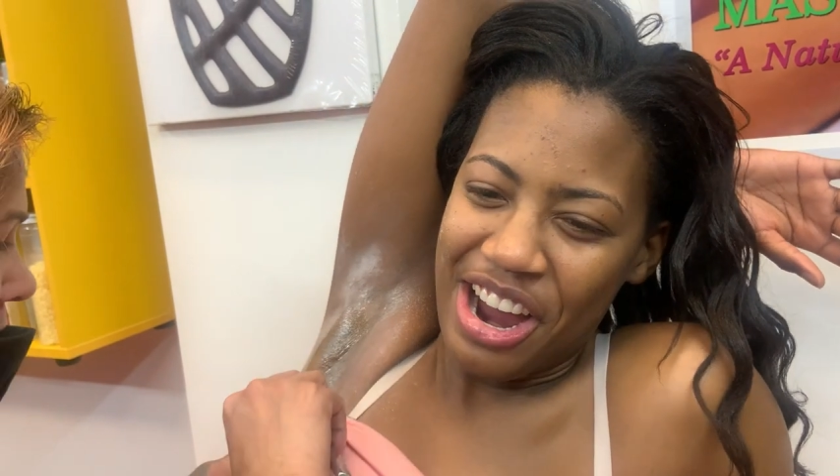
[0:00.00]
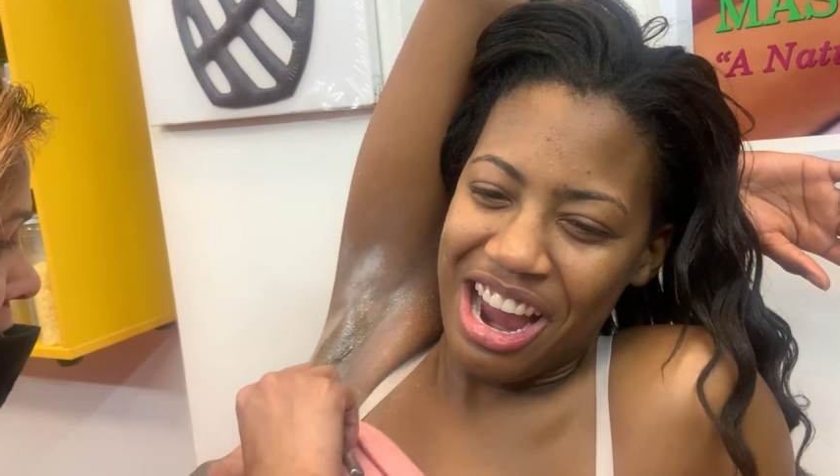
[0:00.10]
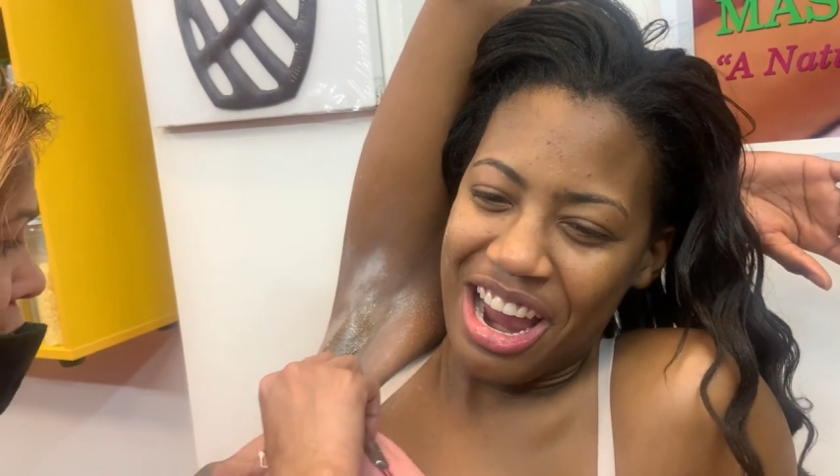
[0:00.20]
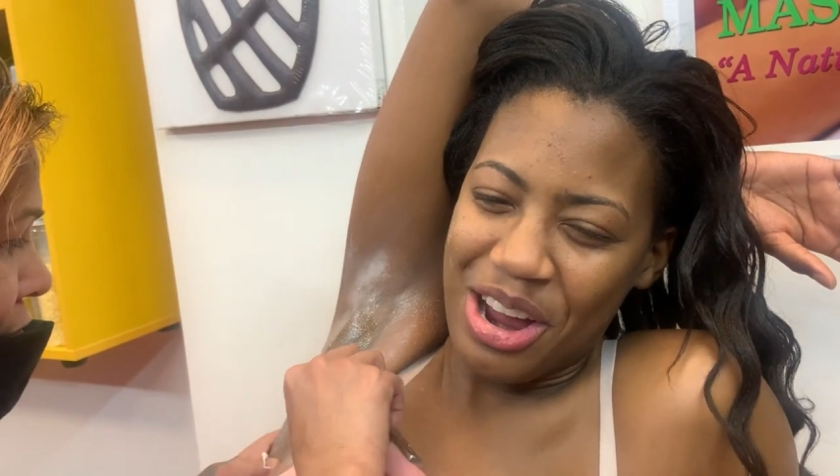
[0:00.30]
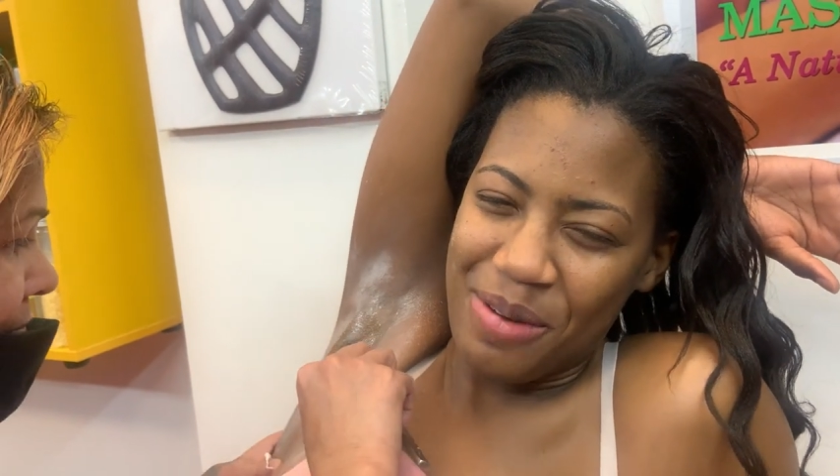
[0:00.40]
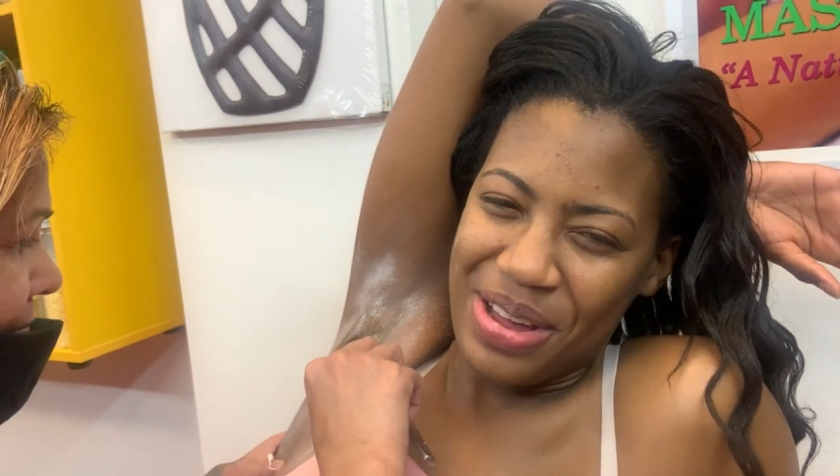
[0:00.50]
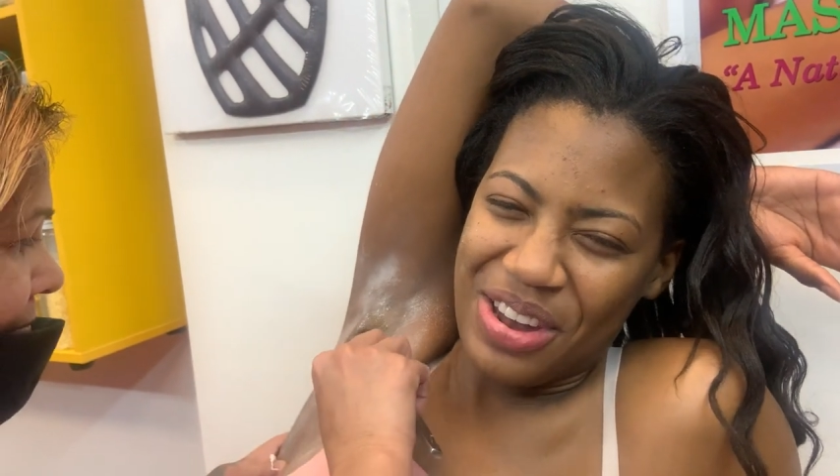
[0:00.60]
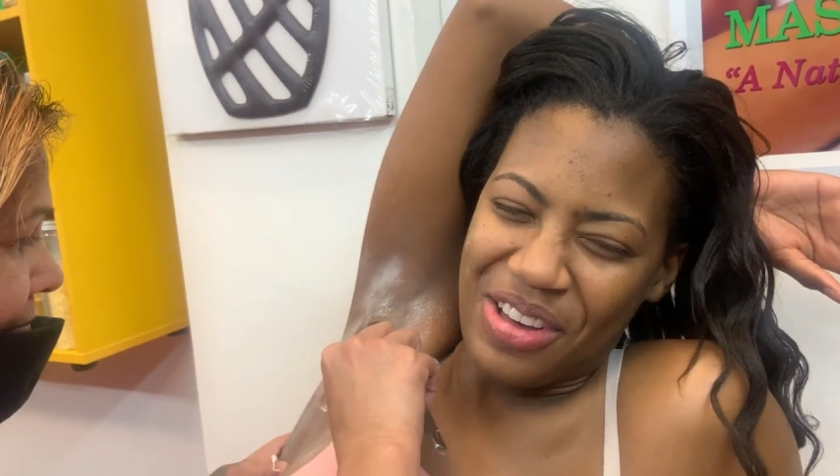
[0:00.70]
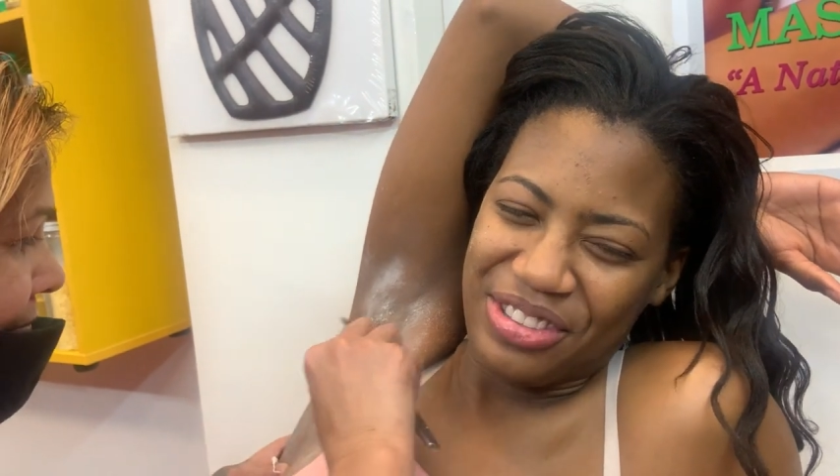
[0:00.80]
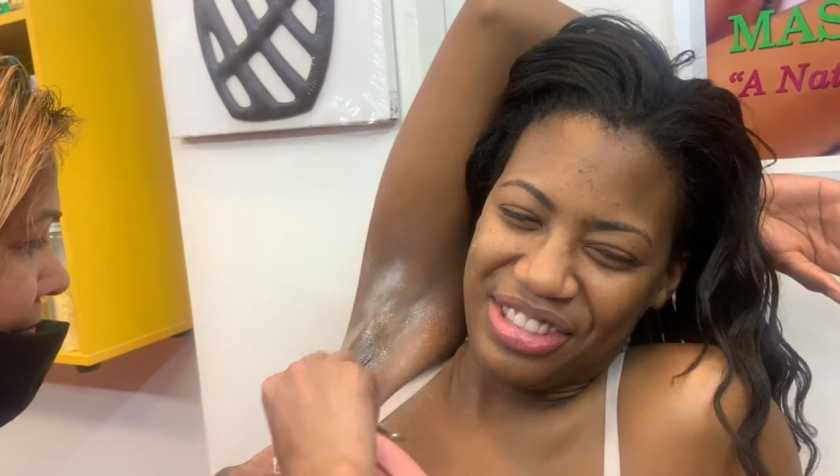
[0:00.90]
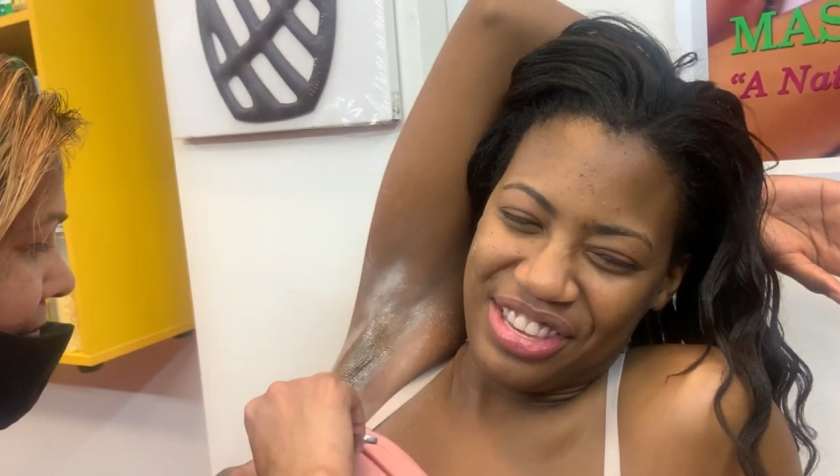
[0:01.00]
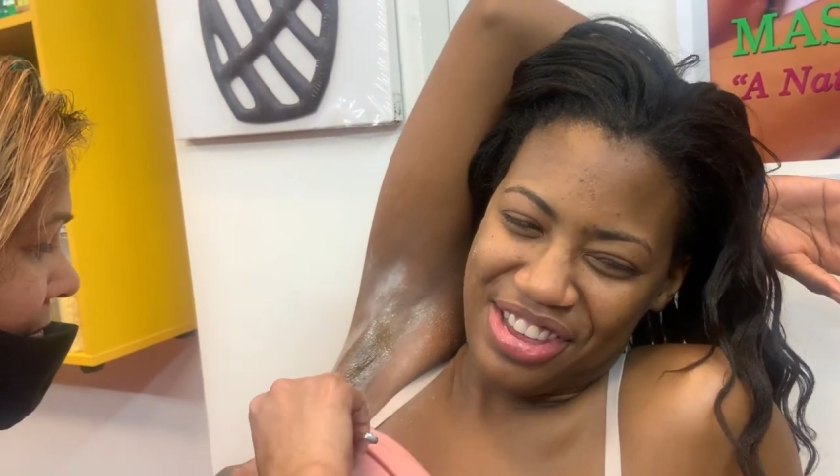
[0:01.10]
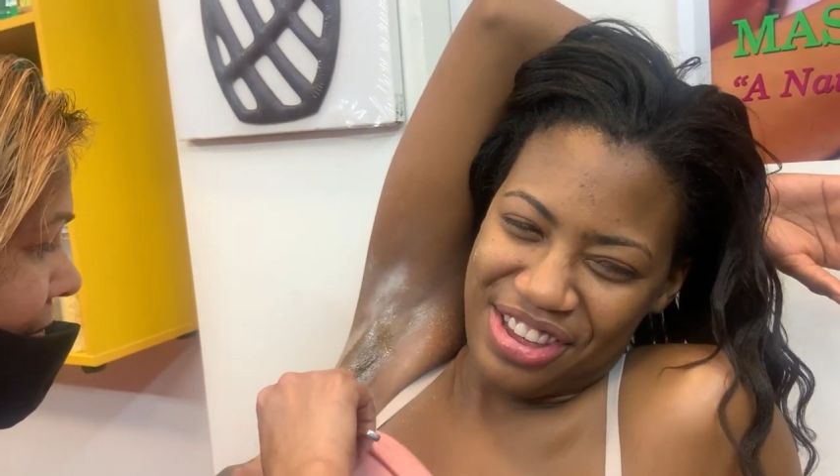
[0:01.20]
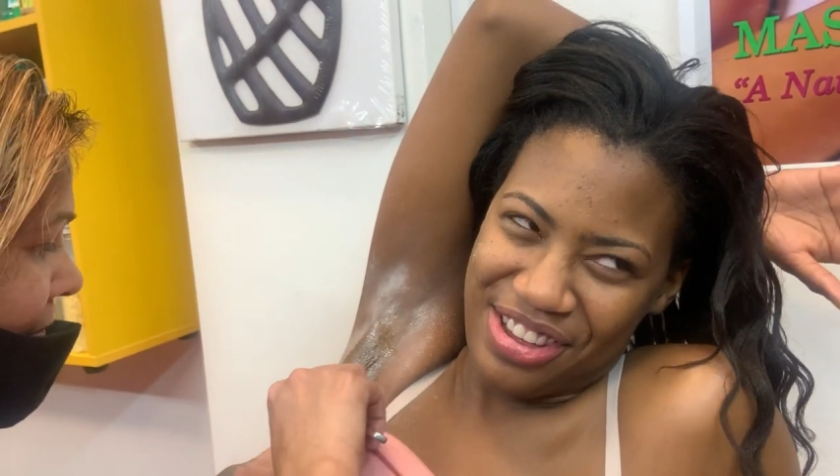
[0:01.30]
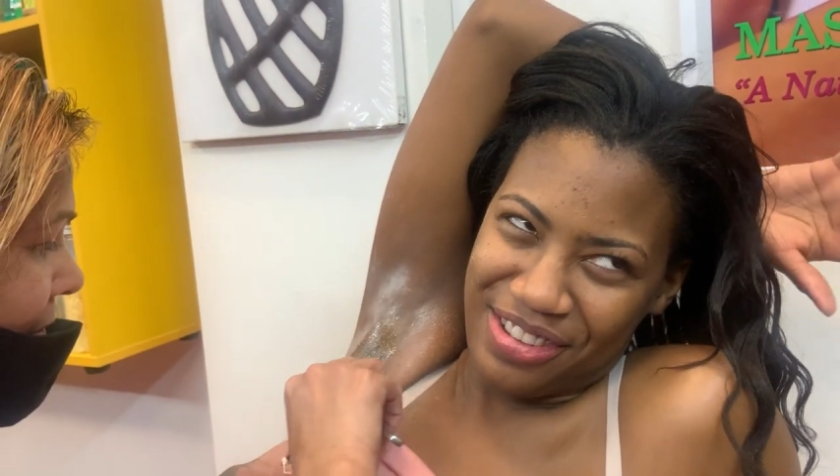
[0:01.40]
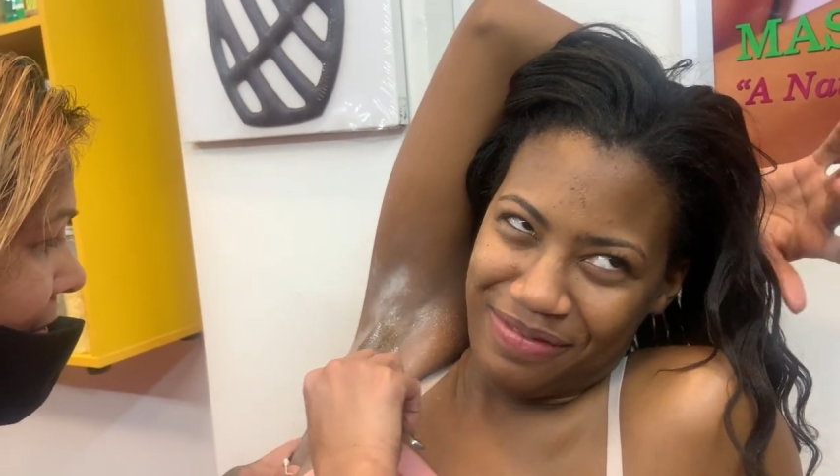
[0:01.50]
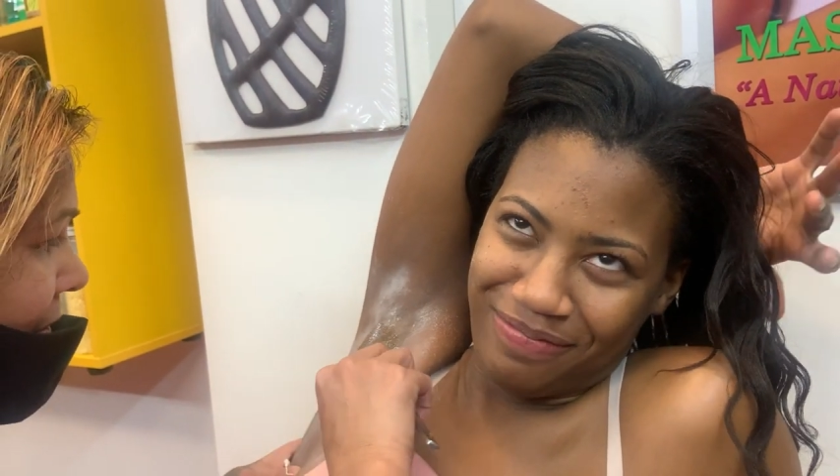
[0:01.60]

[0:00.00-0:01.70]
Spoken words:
I come another day.